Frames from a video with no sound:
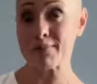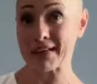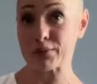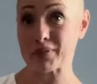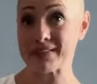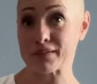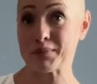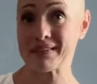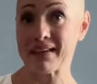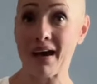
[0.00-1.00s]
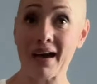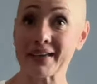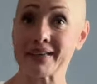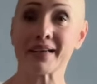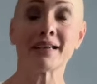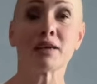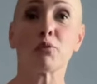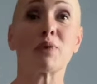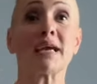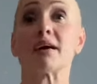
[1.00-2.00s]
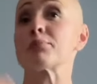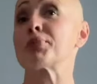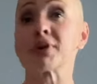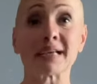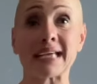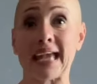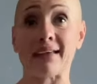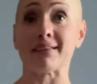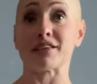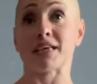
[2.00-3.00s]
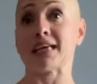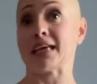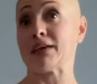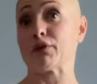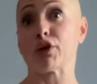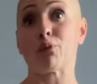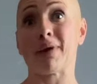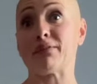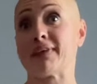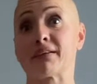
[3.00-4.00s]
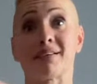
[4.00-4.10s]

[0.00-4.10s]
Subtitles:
metabolism is higher, we are burning energy even when we're